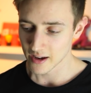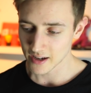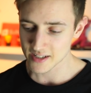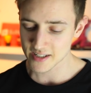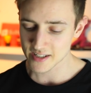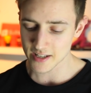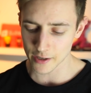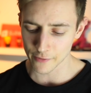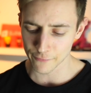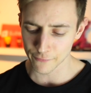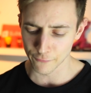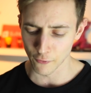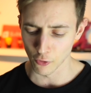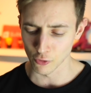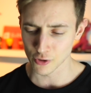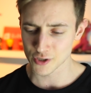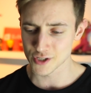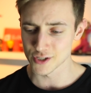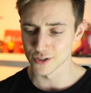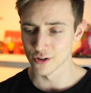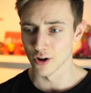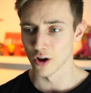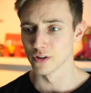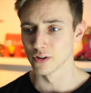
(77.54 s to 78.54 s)
instead of
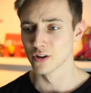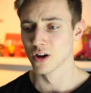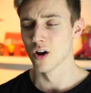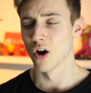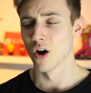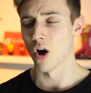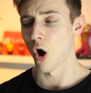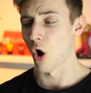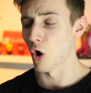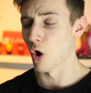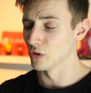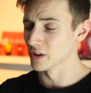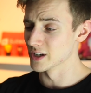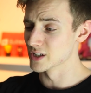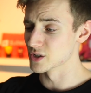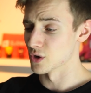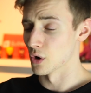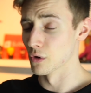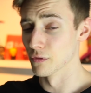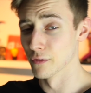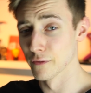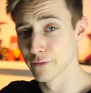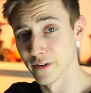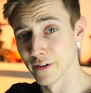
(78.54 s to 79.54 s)
focusing on all these
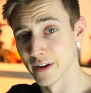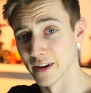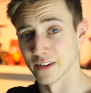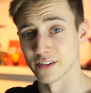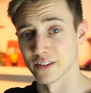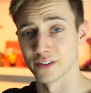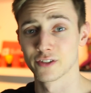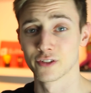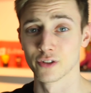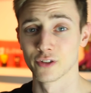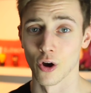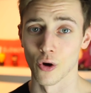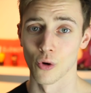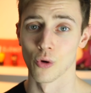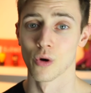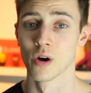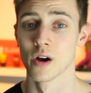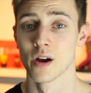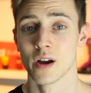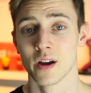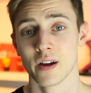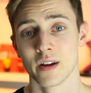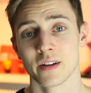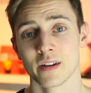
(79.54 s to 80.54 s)
other things. So
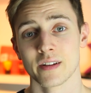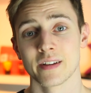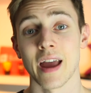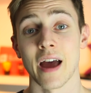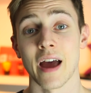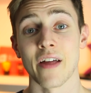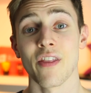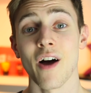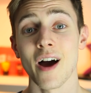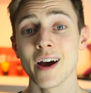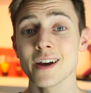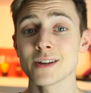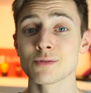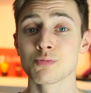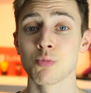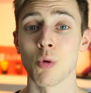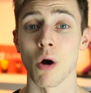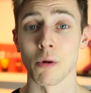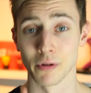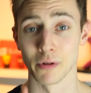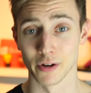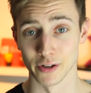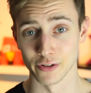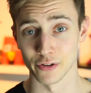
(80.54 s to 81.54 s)
yeah, that is
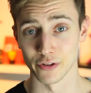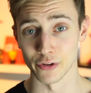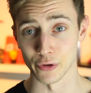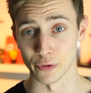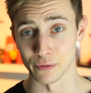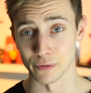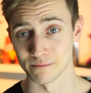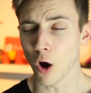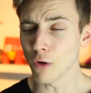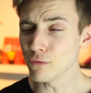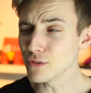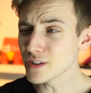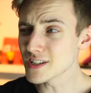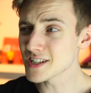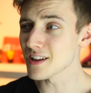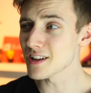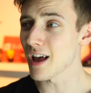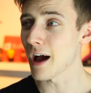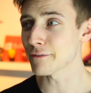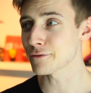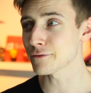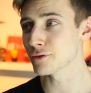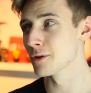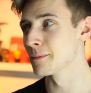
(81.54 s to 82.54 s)
what we're going to do. Obviously,
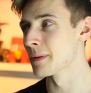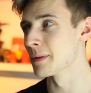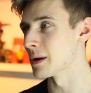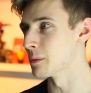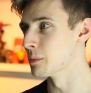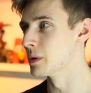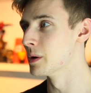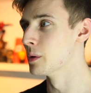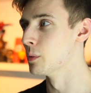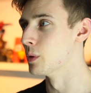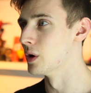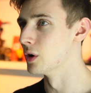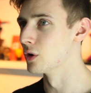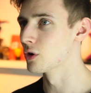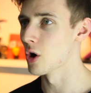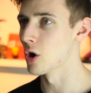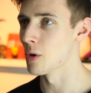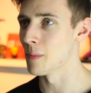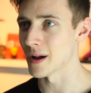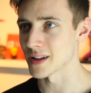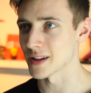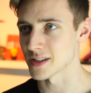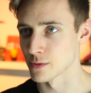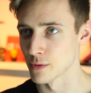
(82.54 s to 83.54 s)
after a bit, we will go
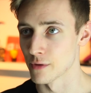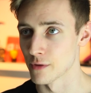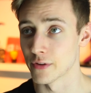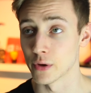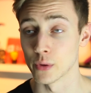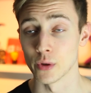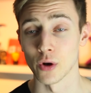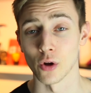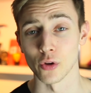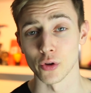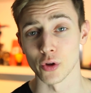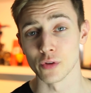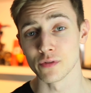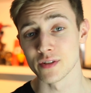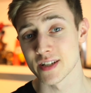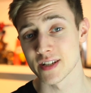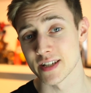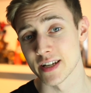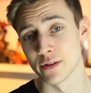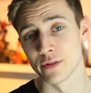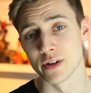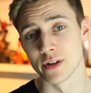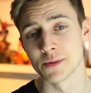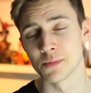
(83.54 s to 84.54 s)
back to reviewing all the other
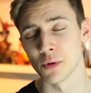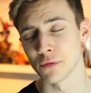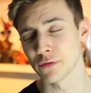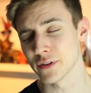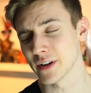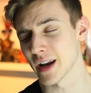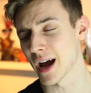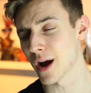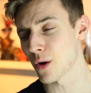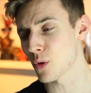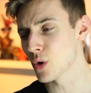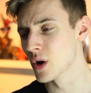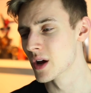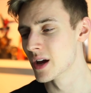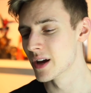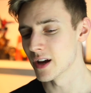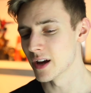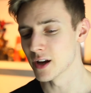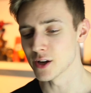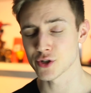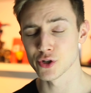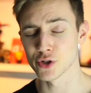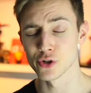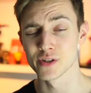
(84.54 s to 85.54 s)
series, but for now,
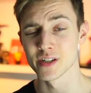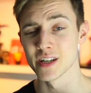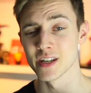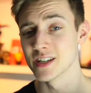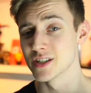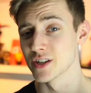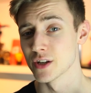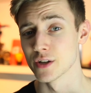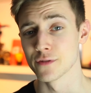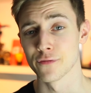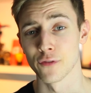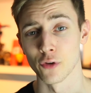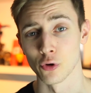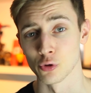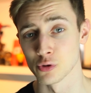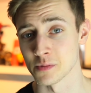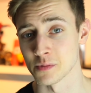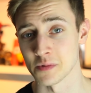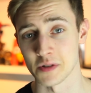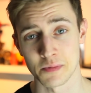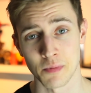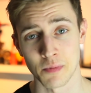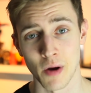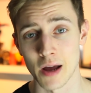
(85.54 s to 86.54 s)
it's just easier for
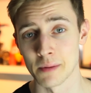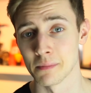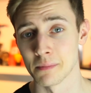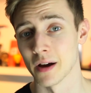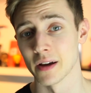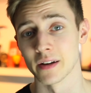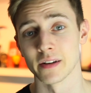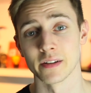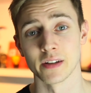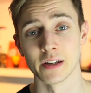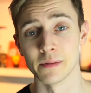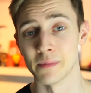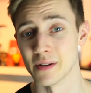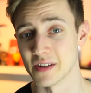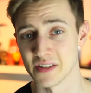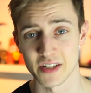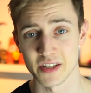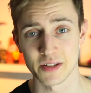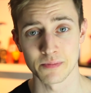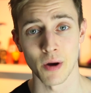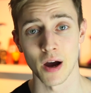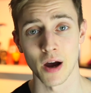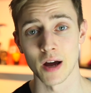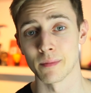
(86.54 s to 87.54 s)
Ultimate Spider-Man, The Amazing
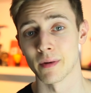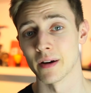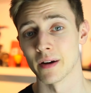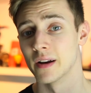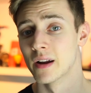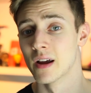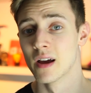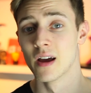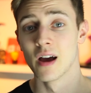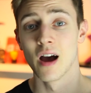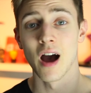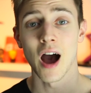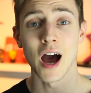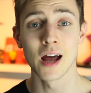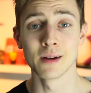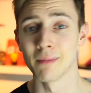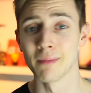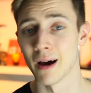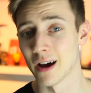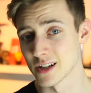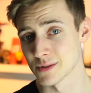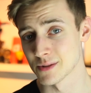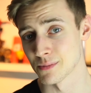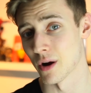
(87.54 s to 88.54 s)
Spider-Man, and
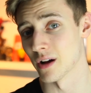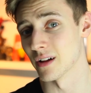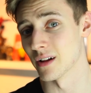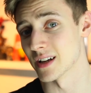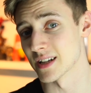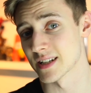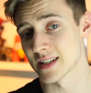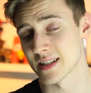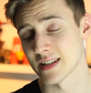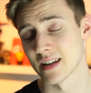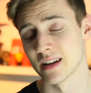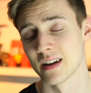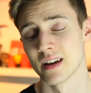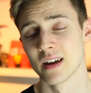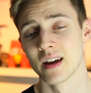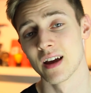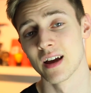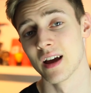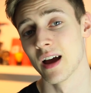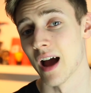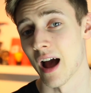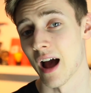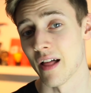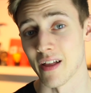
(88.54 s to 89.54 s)
Miles Morales,
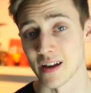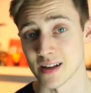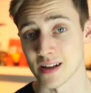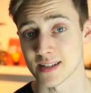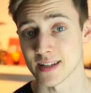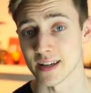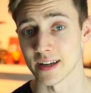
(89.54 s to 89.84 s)
and that's